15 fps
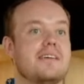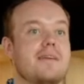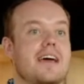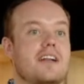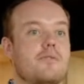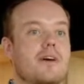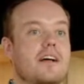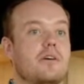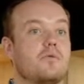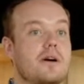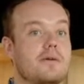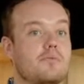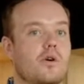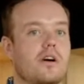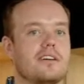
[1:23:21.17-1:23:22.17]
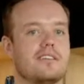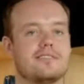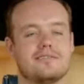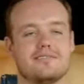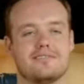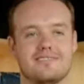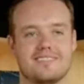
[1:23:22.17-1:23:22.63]
Emmanuel
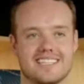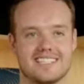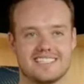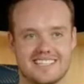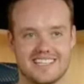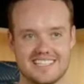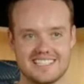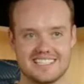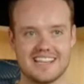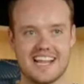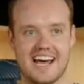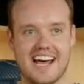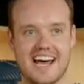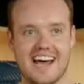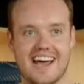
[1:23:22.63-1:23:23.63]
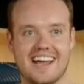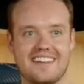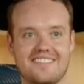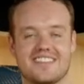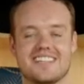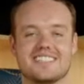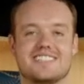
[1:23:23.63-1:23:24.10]
Whitmore, this is
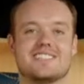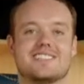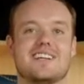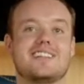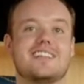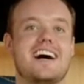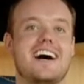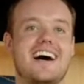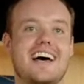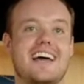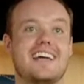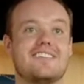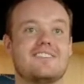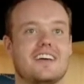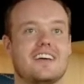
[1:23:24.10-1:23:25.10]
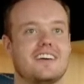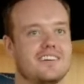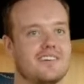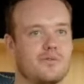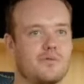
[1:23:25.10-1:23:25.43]
live. This is alive